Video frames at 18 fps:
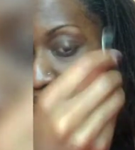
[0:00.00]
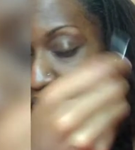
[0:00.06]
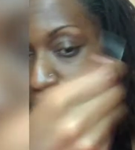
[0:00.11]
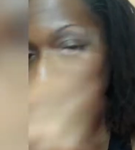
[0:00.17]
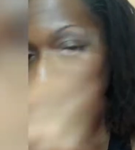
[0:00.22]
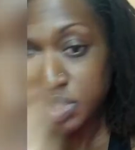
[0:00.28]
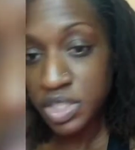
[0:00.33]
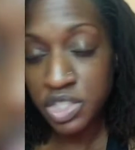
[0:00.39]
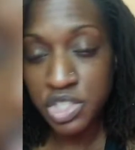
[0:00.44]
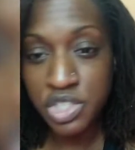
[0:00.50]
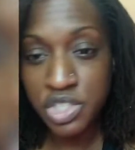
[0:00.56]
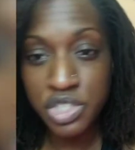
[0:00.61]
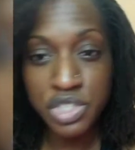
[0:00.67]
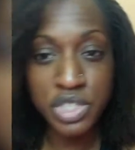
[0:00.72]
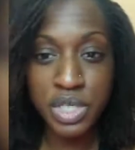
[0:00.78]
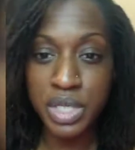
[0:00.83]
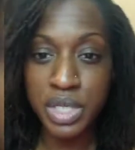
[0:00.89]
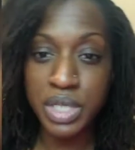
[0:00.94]
she just took
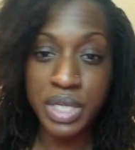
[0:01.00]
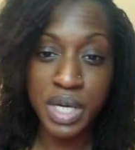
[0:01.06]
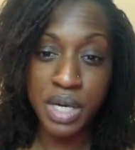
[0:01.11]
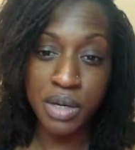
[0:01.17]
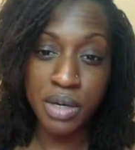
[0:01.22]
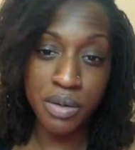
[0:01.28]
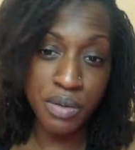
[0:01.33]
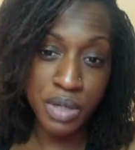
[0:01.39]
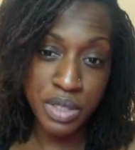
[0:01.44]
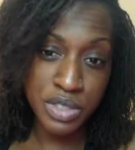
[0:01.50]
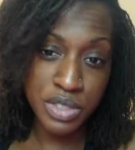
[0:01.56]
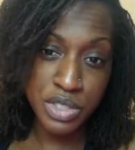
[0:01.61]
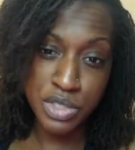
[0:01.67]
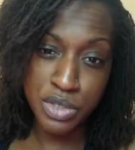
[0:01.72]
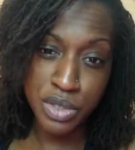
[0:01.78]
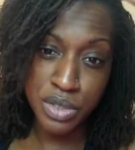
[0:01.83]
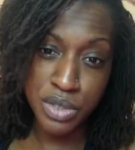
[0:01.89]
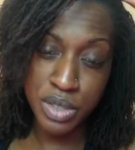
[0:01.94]
it down and just
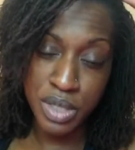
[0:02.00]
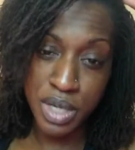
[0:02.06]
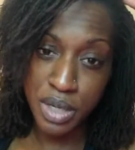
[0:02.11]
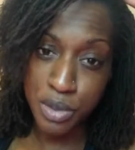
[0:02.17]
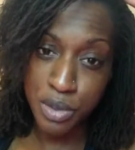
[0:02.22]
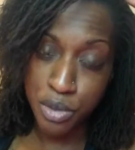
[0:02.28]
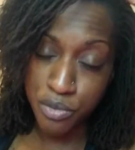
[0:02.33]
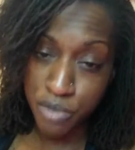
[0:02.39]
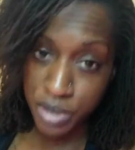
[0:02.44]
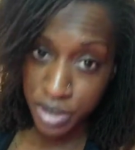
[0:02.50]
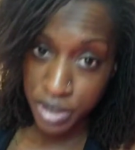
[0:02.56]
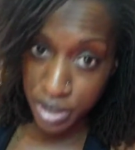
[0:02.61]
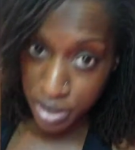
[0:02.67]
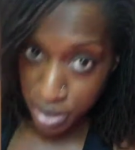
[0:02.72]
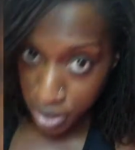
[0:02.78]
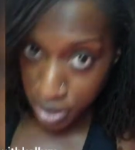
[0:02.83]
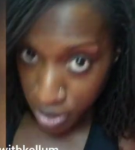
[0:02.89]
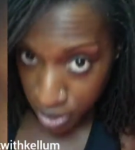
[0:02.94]
started the lock over again.
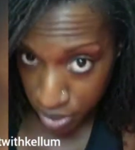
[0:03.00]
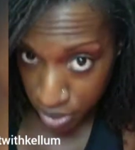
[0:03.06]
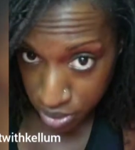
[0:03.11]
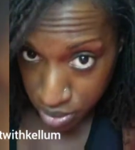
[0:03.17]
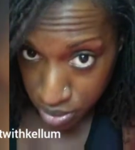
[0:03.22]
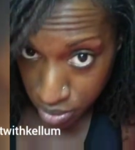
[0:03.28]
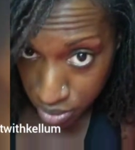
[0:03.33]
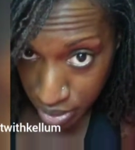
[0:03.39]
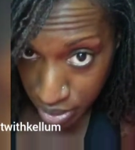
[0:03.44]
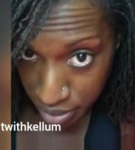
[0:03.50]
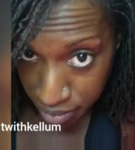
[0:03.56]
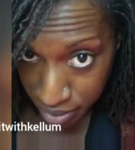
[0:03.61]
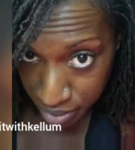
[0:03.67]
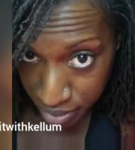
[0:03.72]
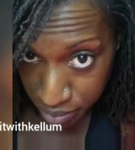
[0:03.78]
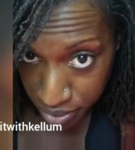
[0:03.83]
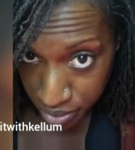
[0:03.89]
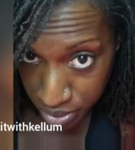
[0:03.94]
So that might be
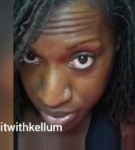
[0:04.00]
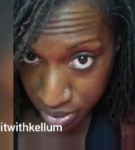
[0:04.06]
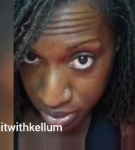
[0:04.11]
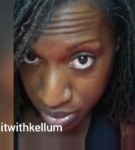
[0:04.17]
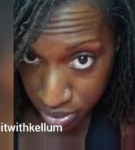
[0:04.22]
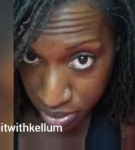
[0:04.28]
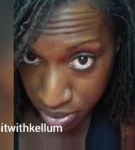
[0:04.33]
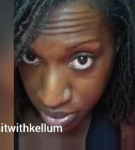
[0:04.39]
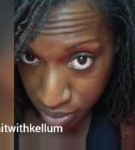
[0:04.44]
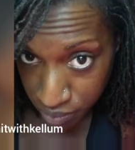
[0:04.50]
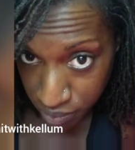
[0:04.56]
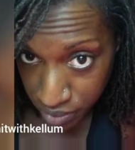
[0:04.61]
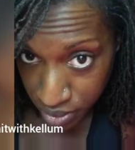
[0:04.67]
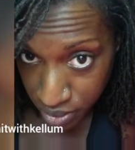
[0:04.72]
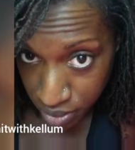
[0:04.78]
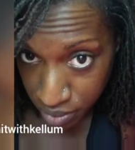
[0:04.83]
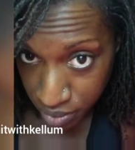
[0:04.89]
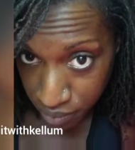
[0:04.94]
something
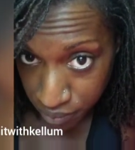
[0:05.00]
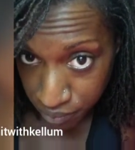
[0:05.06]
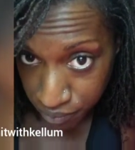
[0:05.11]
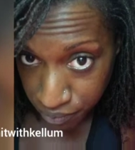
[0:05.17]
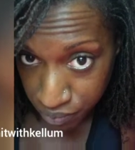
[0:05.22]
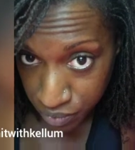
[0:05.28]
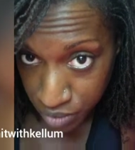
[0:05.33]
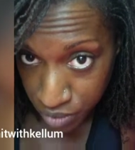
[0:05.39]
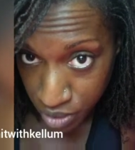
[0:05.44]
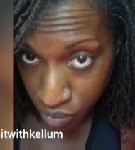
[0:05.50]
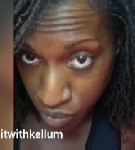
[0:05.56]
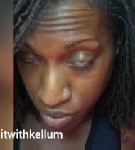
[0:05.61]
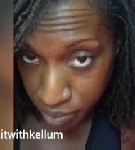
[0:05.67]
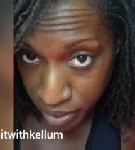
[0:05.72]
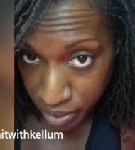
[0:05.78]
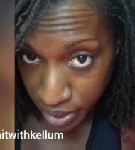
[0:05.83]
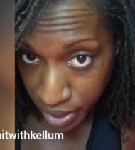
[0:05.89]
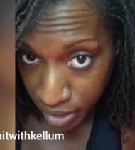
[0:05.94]
that we may
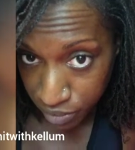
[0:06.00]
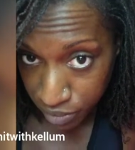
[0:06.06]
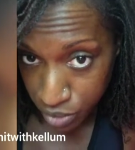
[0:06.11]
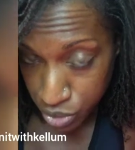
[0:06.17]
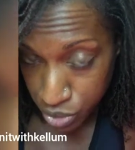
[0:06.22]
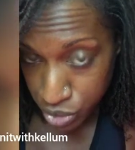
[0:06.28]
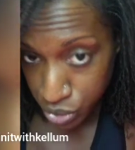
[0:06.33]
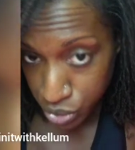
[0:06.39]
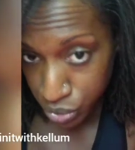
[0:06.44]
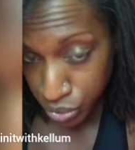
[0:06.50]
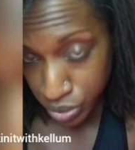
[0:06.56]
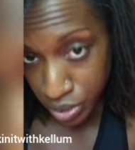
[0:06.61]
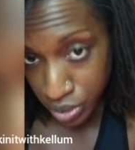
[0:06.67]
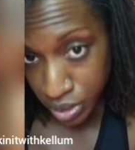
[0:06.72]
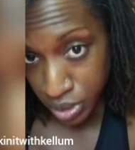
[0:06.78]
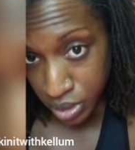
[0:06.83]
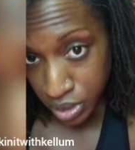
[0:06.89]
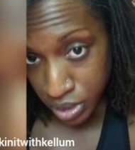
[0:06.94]
have to do,
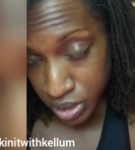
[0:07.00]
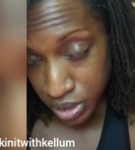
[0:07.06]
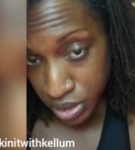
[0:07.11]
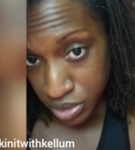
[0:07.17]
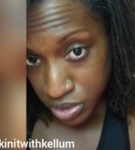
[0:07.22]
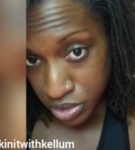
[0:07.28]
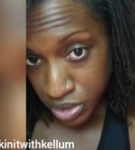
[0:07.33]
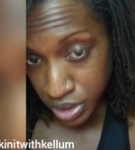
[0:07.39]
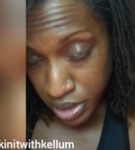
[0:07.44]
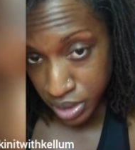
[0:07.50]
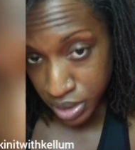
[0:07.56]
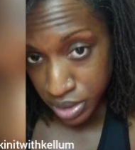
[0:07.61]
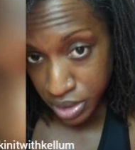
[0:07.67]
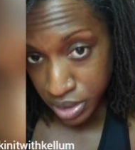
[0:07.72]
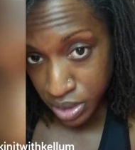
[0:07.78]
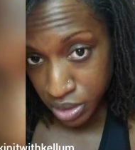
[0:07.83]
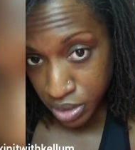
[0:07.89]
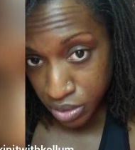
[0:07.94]
is take it
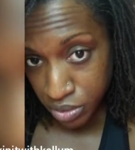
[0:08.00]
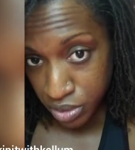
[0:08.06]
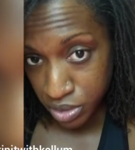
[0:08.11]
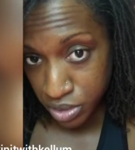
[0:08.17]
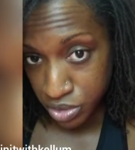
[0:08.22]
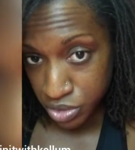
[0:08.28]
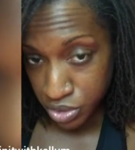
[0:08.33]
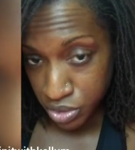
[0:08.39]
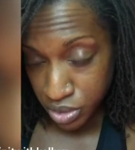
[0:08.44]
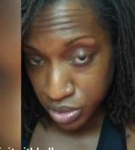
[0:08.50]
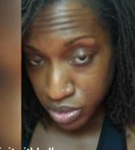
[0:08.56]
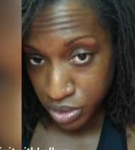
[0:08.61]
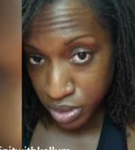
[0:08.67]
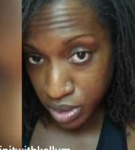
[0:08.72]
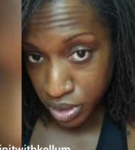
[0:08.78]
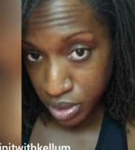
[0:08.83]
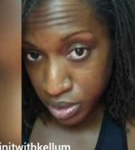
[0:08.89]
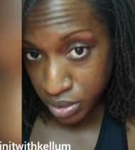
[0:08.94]
down and start the lock
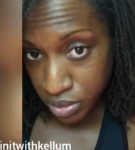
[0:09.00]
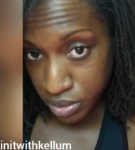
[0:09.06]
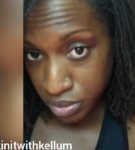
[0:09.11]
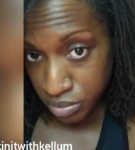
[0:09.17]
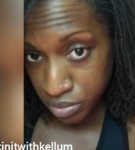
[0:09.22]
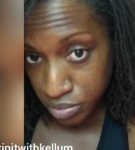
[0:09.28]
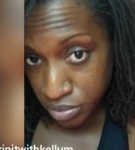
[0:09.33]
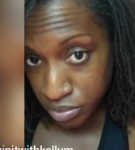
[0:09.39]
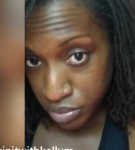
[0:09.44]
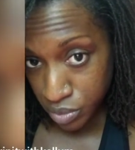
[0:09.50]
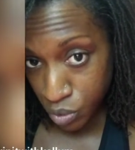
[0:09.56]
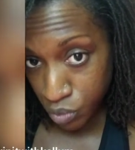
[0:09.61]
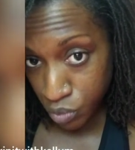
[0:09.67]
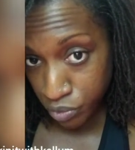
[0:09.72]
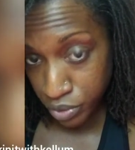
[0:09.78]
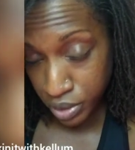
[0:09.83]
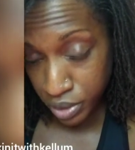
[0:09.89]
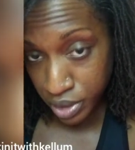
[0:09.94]
over
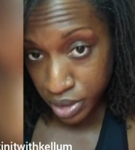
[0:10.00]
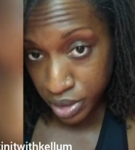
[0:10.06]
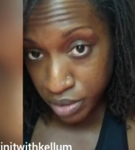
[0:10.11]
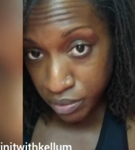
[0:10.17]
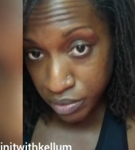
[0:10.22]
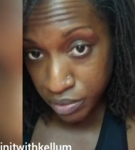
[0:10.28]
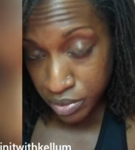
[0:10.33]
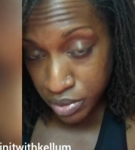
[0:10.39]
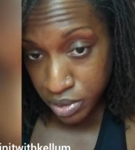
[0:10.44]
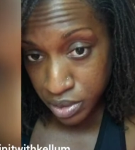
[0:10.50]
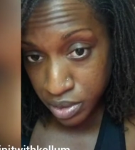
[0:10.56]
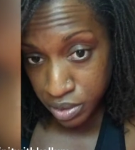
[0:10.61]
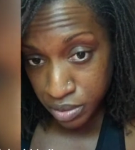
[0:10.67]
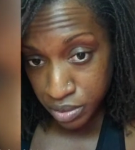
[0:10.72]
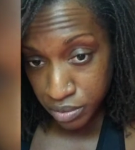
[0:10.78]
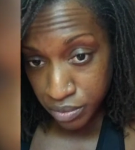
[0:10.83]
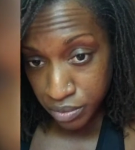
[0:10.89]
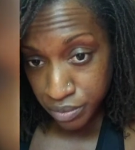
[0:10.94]
again.
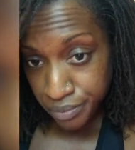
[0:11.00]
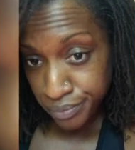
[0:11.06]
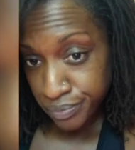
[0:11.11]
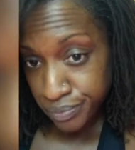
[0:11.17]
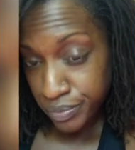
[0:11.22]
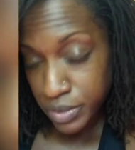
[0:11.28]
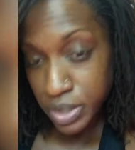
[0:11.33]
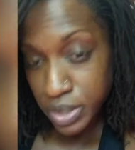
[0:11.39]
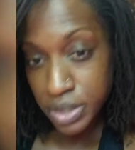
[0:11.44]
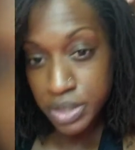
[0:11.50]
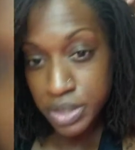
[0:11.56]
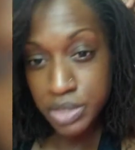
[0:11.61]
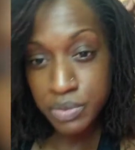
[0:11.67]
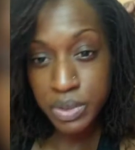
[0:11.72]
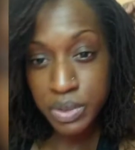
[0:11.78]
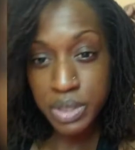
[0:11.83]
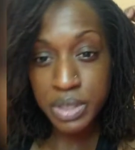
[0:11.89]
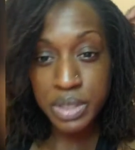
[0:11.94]
It is what it
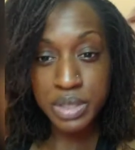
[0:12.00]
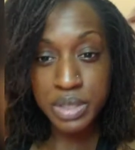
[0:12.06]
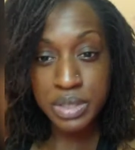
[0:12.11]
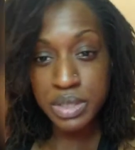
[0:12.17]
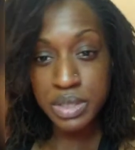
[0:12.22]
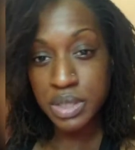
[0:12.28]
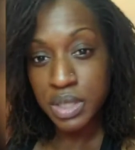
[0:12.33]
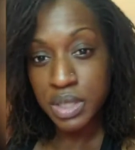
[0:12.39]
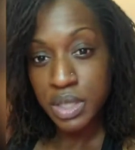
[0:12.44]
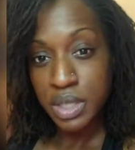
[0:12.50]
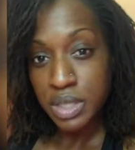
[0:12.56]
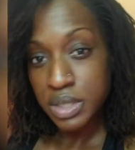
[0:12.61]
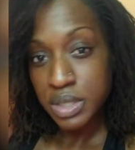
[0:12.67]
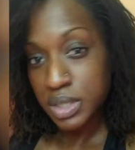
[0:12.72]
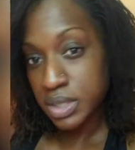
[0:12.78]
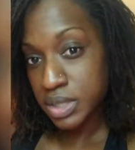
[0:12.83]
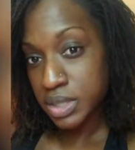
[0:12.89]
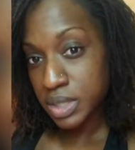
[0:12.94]
is. These
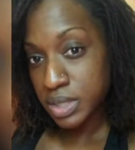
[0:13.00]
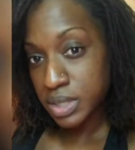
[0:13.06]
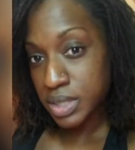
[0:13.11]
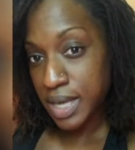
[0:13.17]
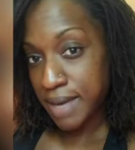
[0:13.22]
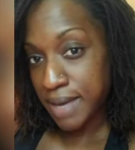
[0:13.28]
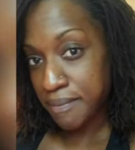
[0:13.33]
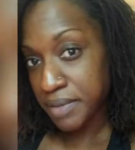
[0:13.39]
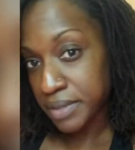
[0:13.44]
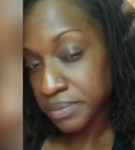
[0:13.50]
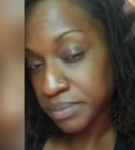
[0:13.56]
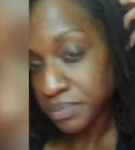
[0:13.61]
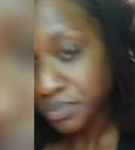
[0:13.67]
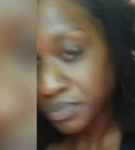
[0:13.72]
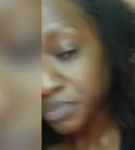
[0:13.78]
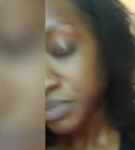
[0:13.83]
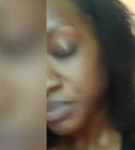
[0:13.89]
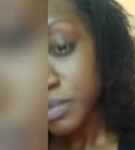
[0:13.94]
things happen.
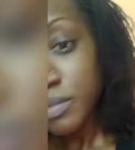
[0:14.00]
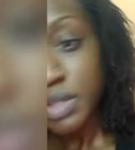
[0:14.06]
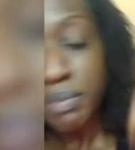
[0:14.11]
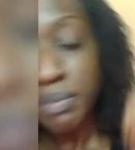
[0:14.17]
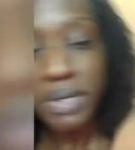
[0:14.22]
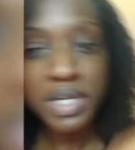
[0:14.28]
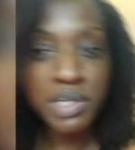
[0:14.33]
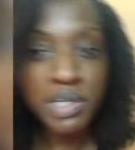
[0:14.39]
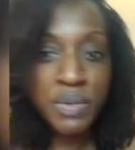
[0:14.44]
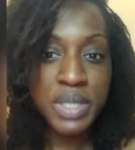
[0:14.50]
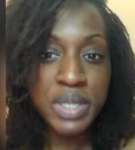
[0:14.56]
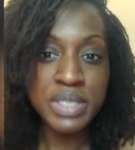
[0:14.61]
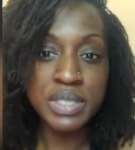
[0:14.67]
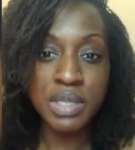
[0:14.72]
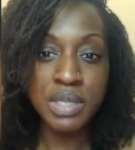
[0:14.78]
But anyway, so